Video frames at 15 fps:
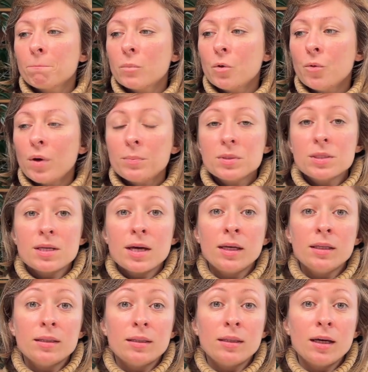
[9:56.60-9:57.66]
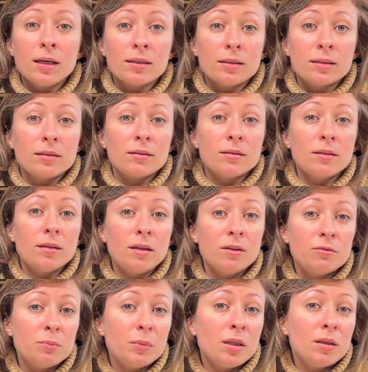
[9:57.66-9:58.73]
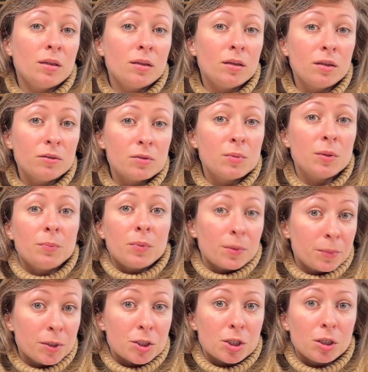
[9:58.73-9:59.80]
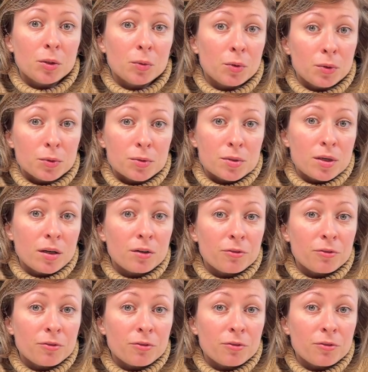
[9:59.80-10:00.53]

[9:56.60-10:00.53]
website that gives me permission to use their